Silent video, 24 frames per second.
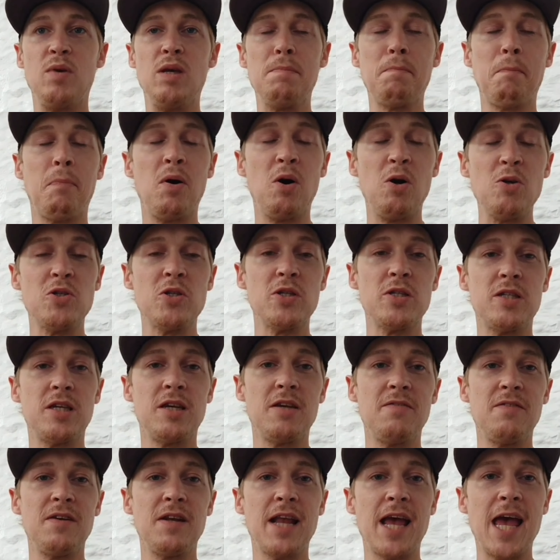be
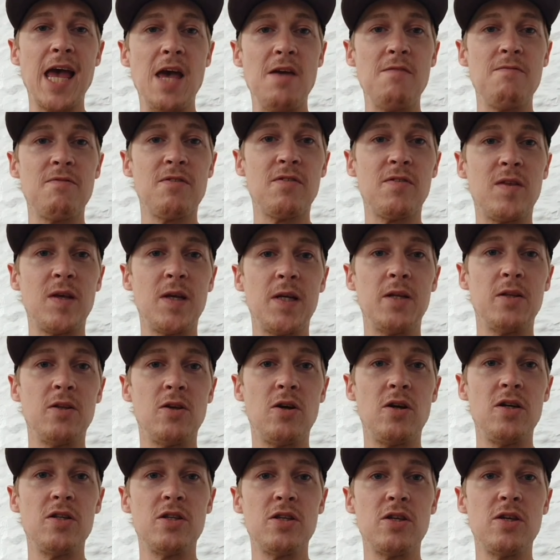positive in everything
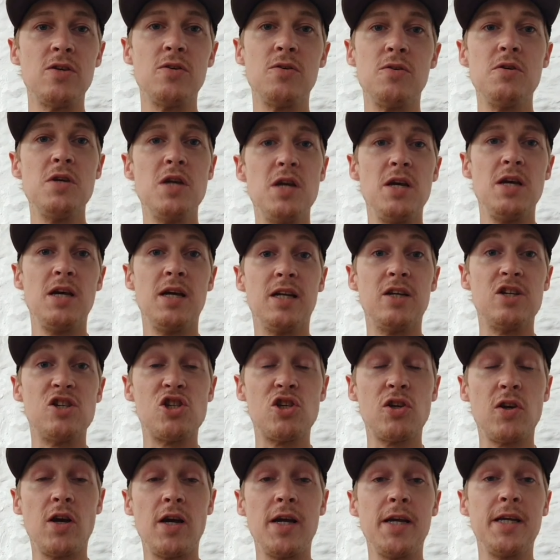that I do
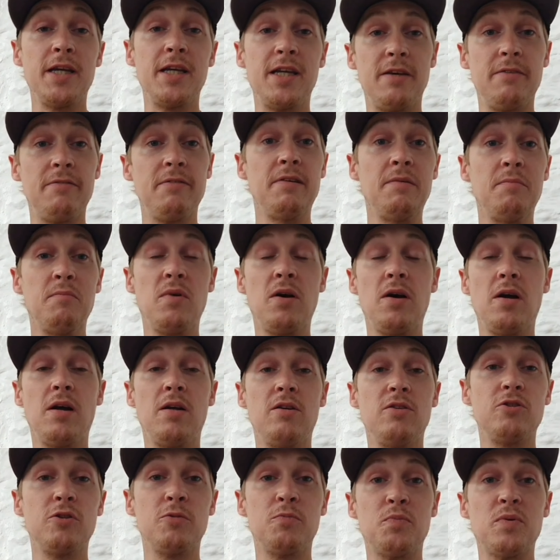and try and give it my
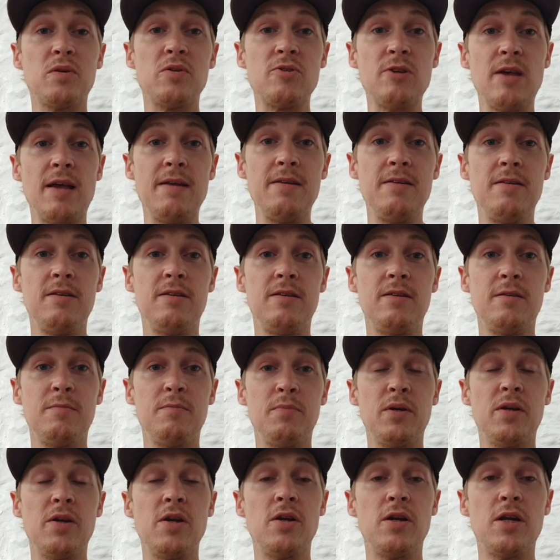hundred percent.
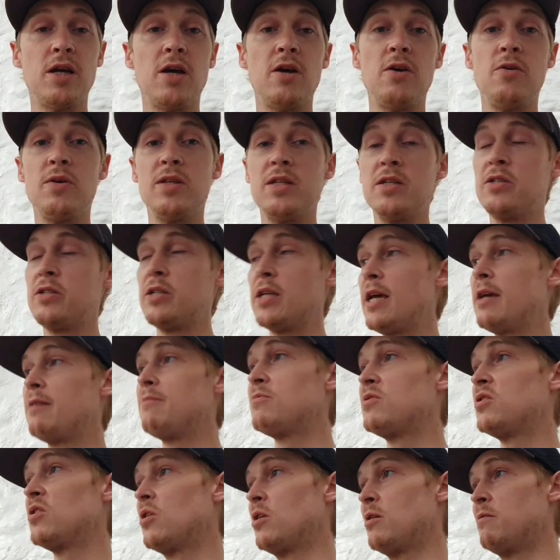But no, at the
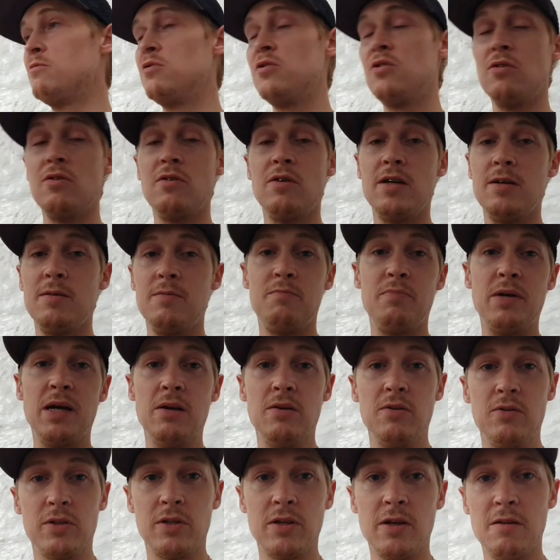same time, sorry,
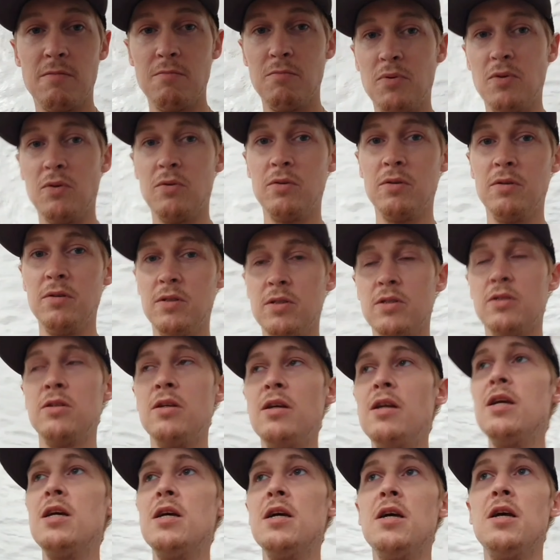Bell's going bonkers.
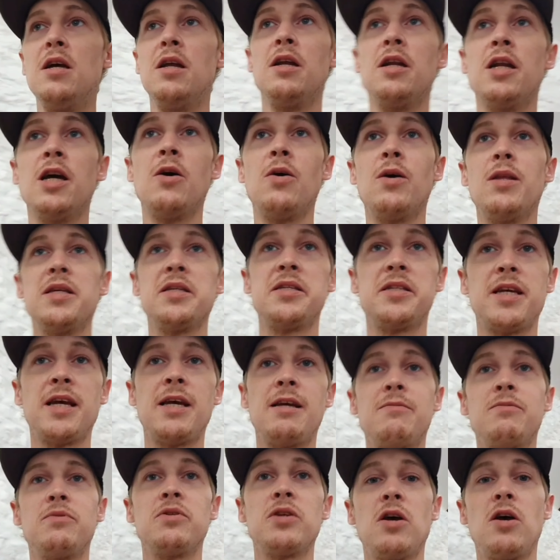No, at the
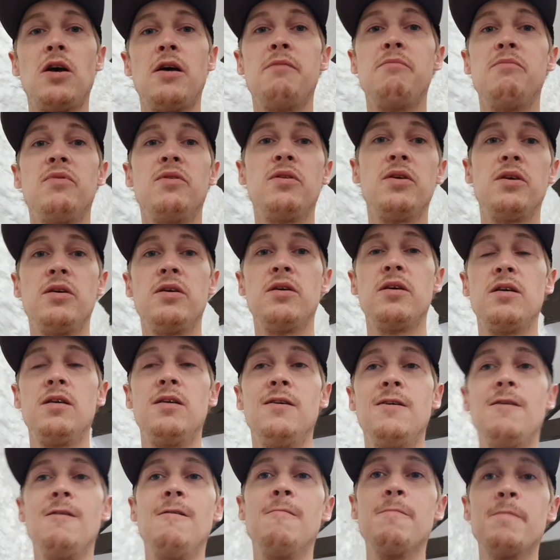same time that